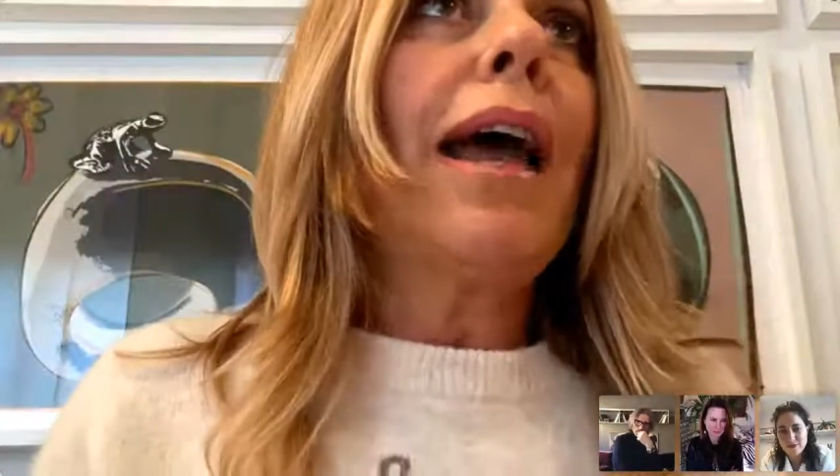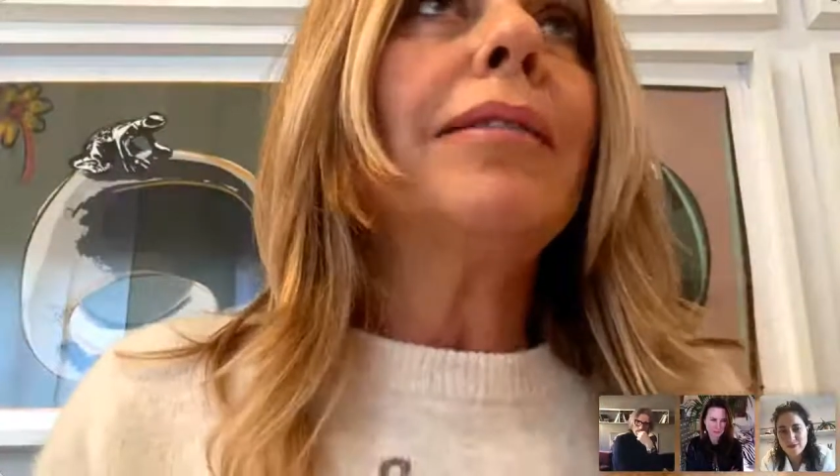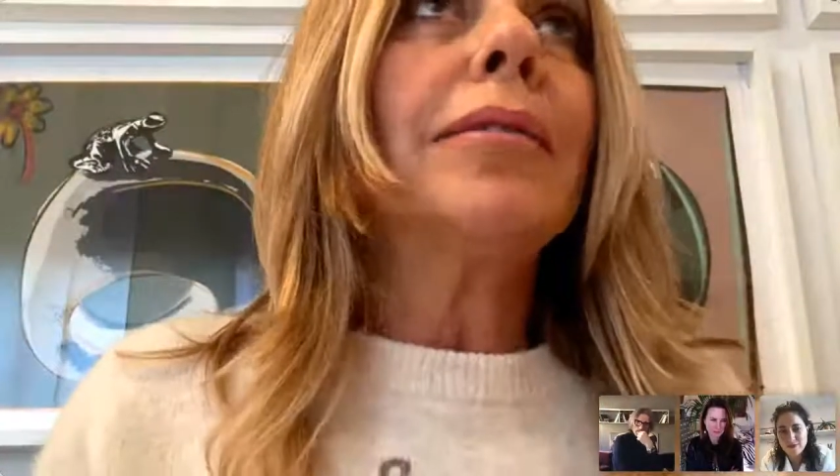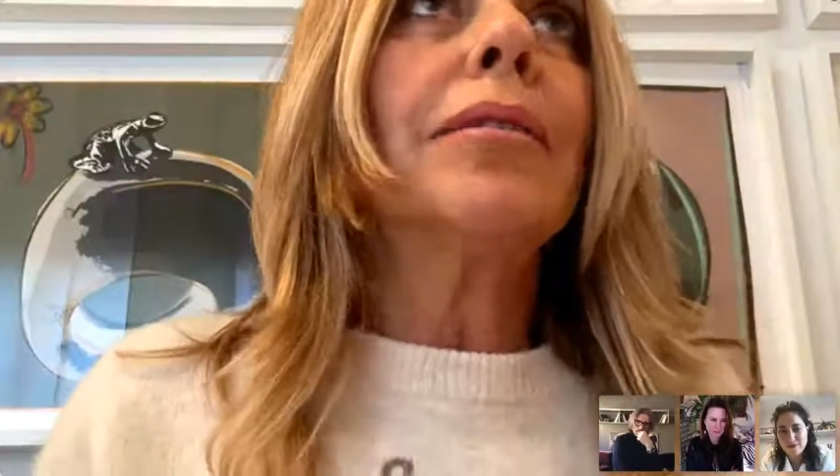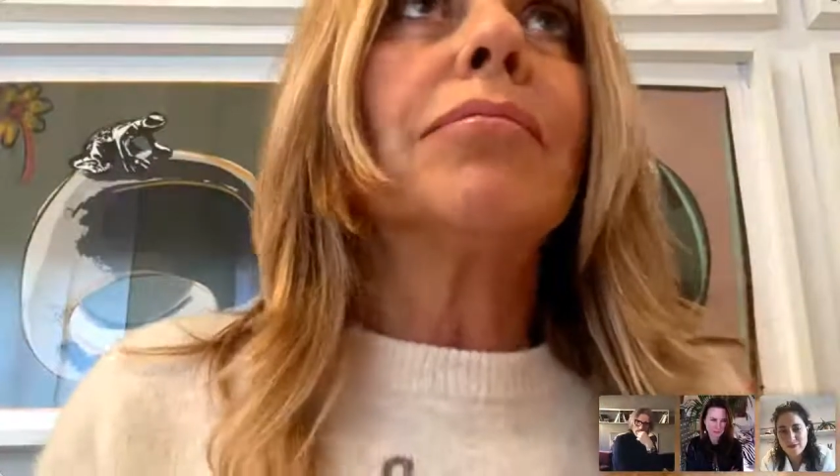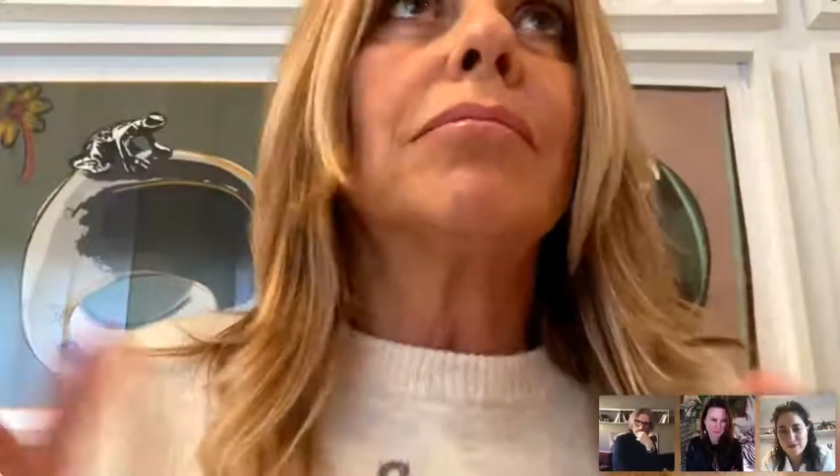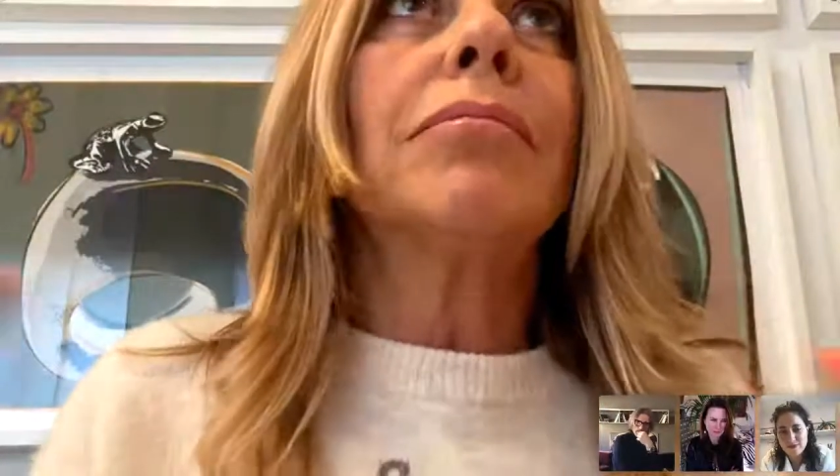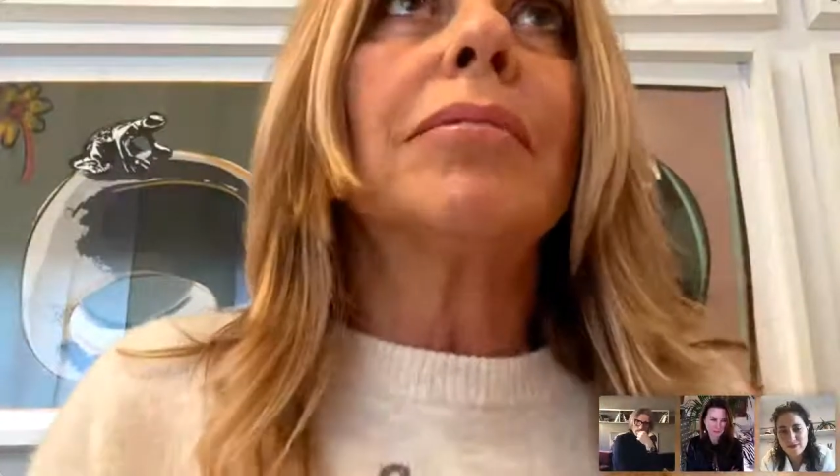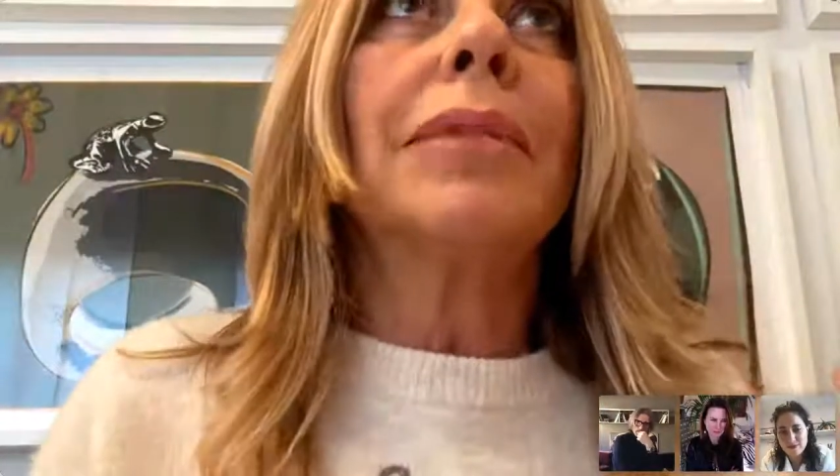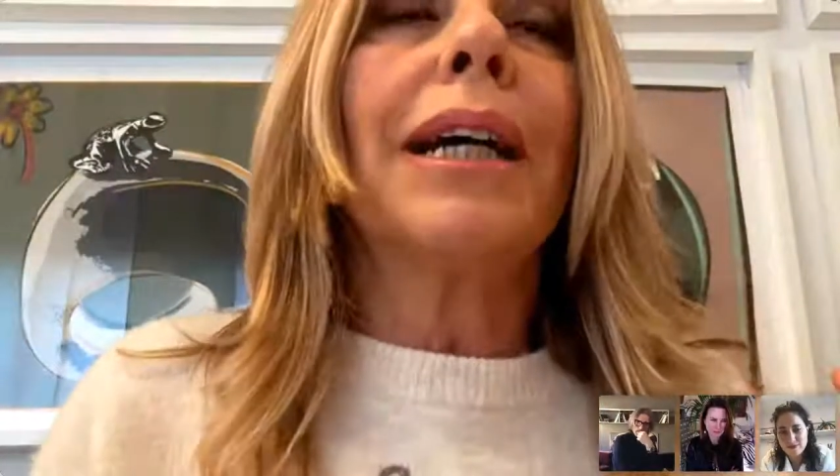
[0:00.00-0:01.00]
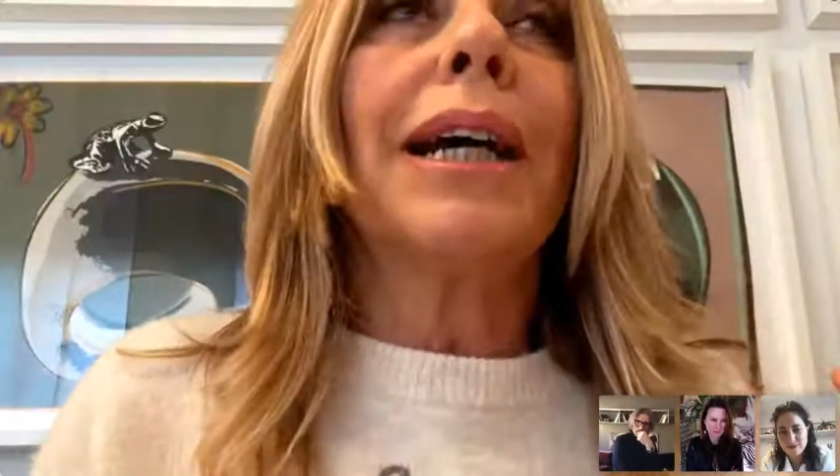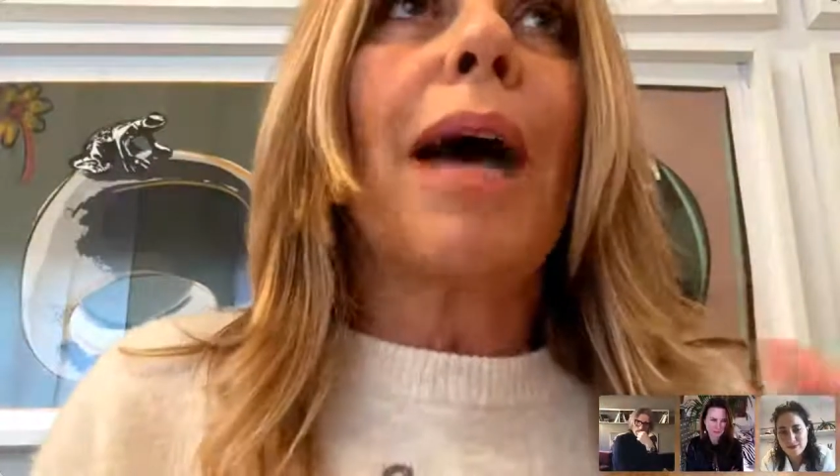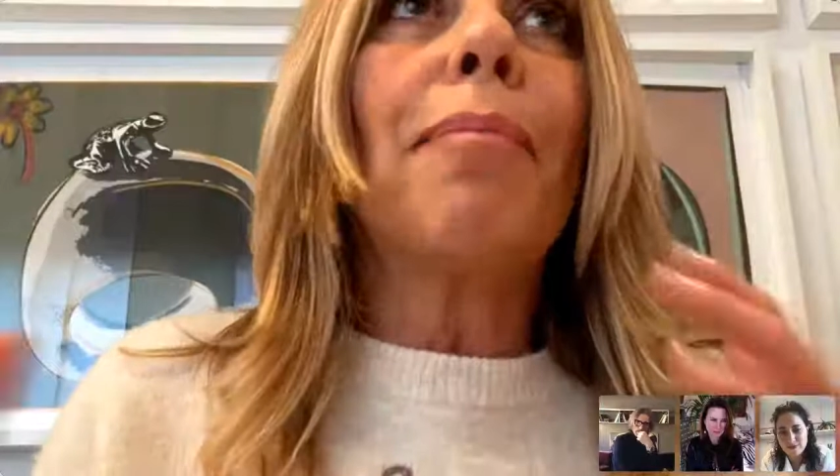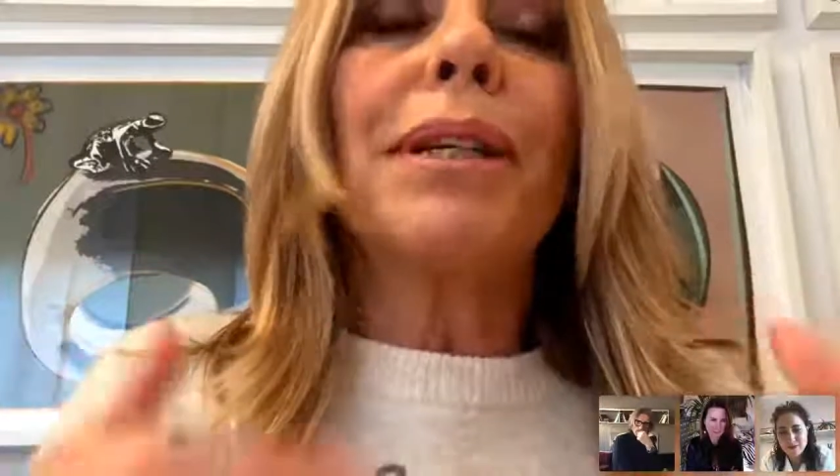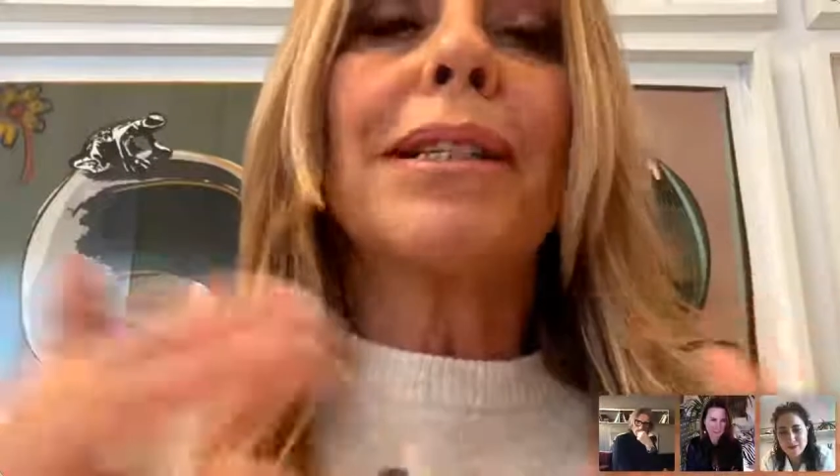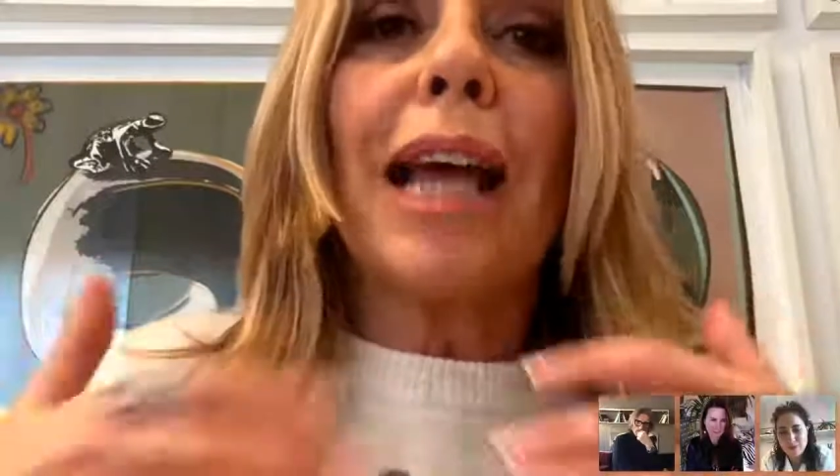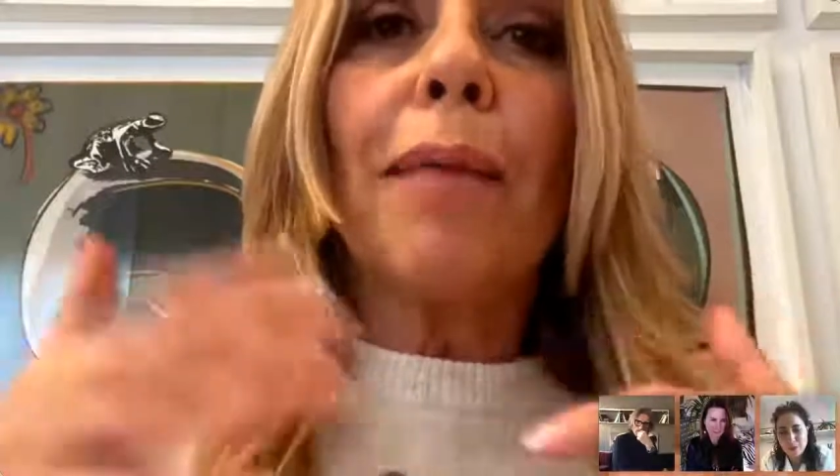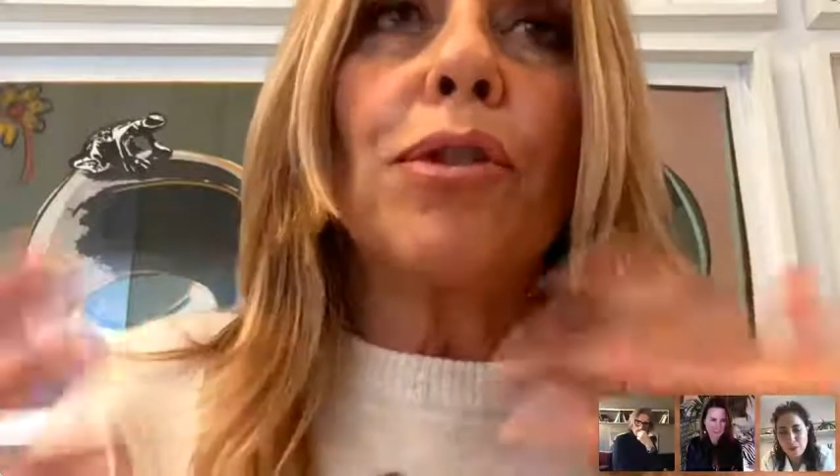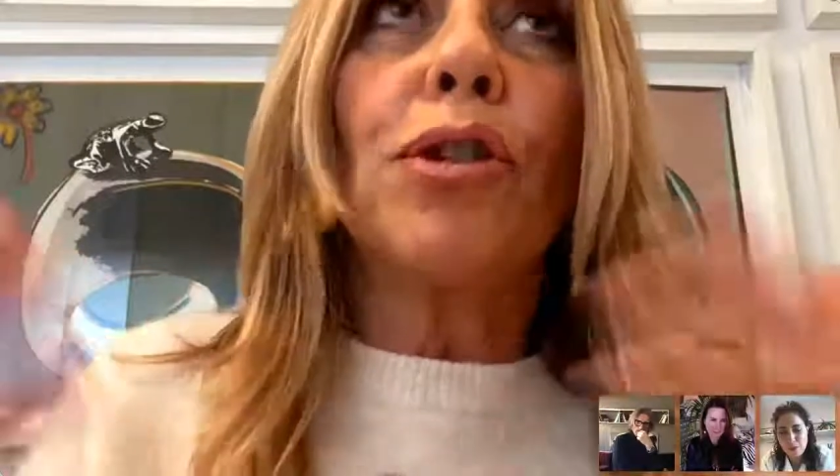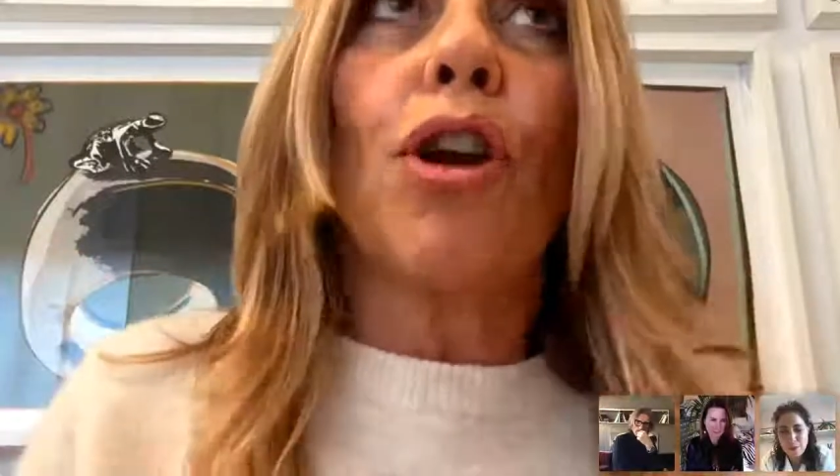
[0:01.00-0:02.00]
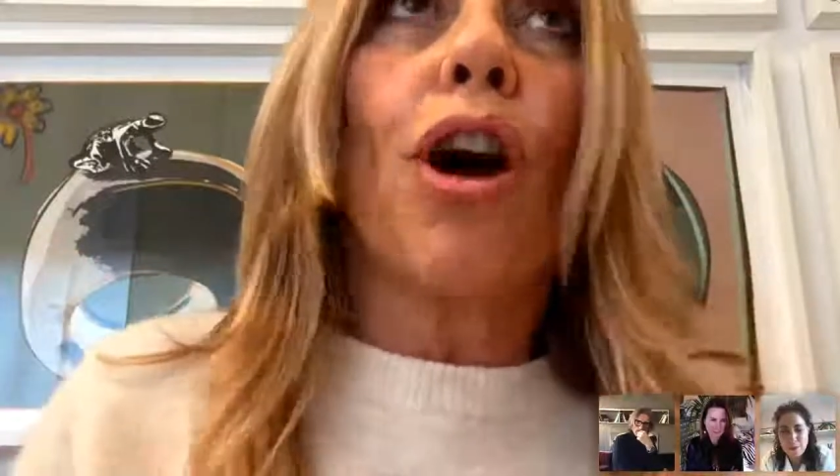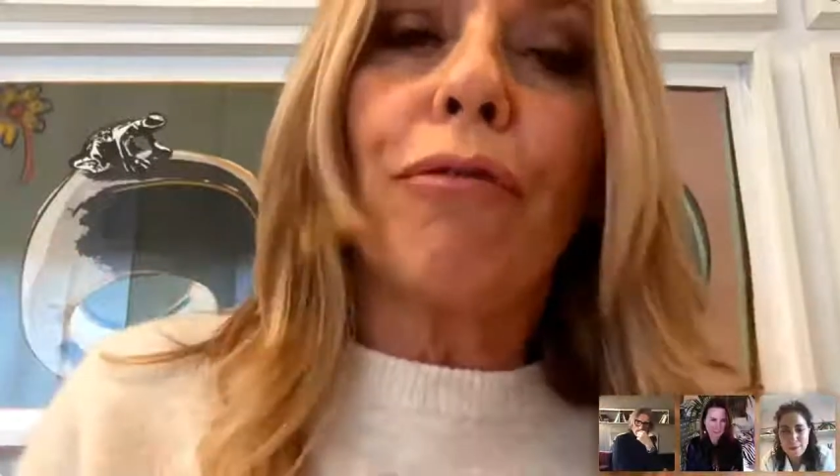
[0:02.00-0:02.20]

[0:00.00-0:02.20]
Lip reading: and a perception